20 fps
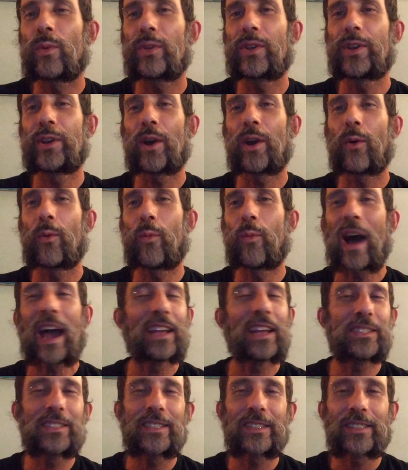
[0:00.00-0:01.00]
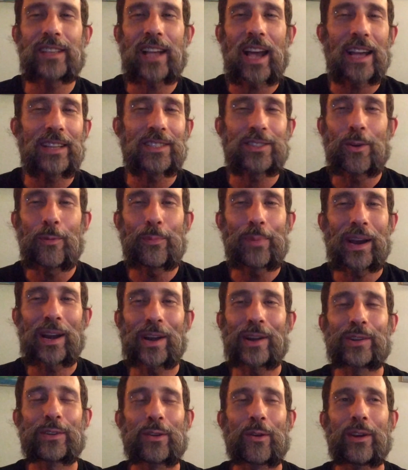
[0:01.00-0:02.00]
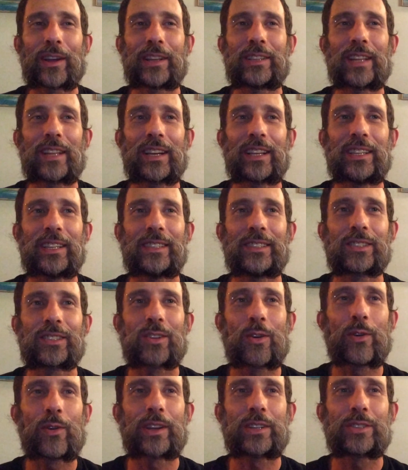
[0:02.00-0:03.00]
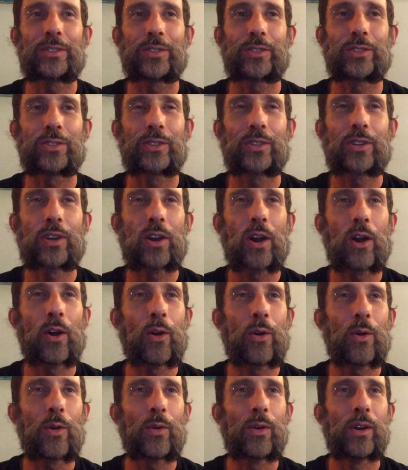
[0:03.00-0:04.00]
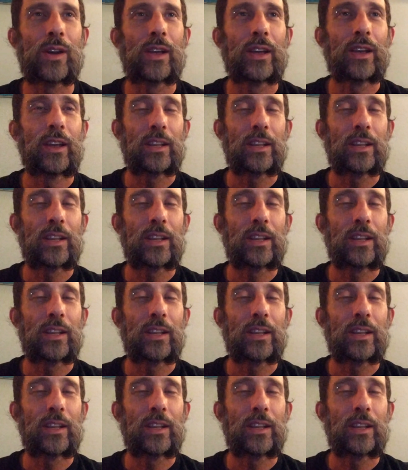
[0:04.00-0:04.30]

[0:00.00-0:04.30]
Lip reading: you know, why is this guy so paranoid that he's going to go,